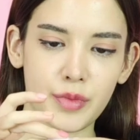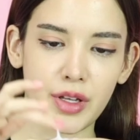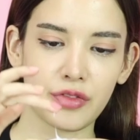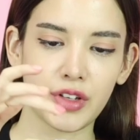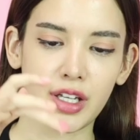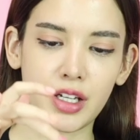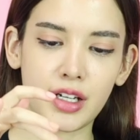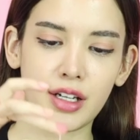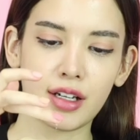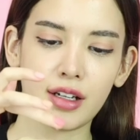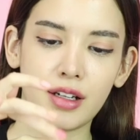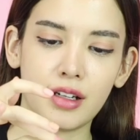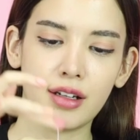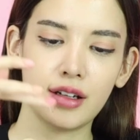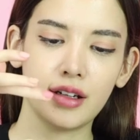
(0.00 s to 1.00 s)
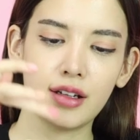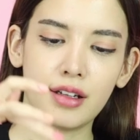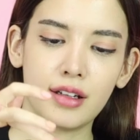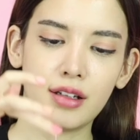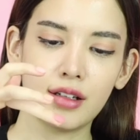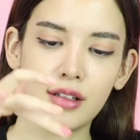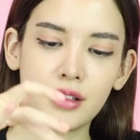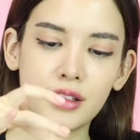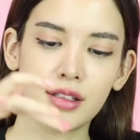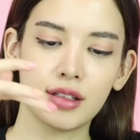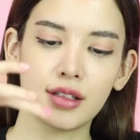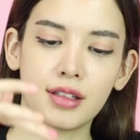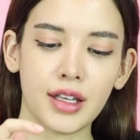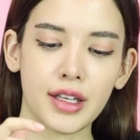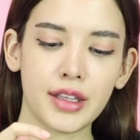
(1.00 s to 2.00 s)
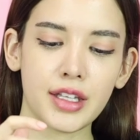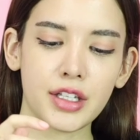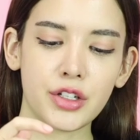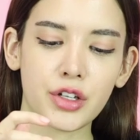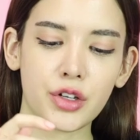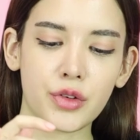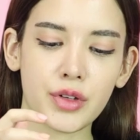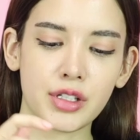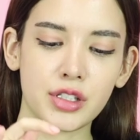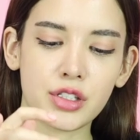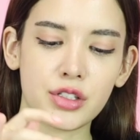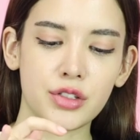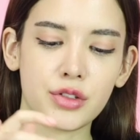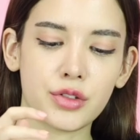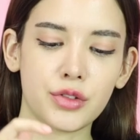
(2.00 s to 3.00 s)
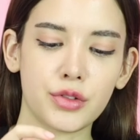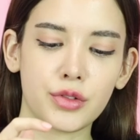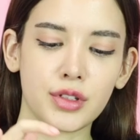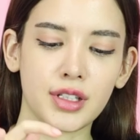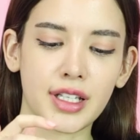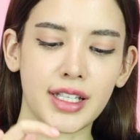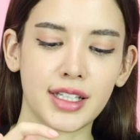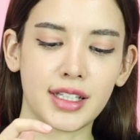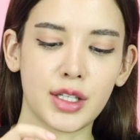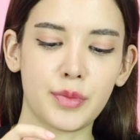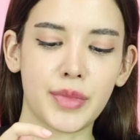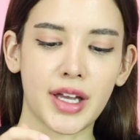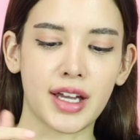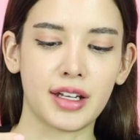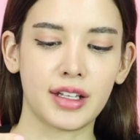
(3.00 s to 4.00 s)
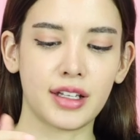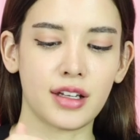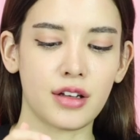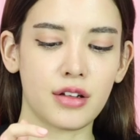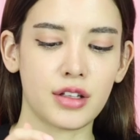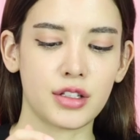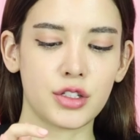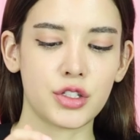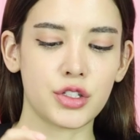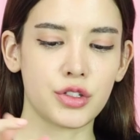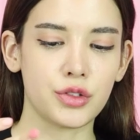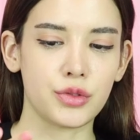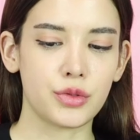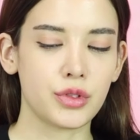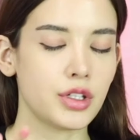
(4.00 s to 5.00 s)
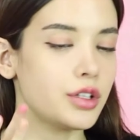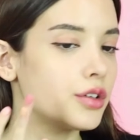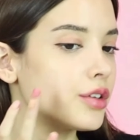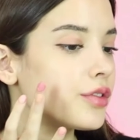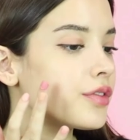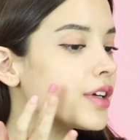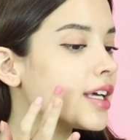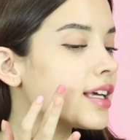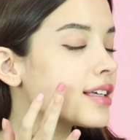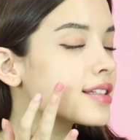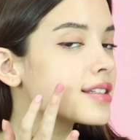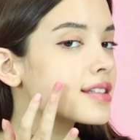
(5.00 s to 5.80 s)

my finger. And then you're going to lightly pat it onto your face.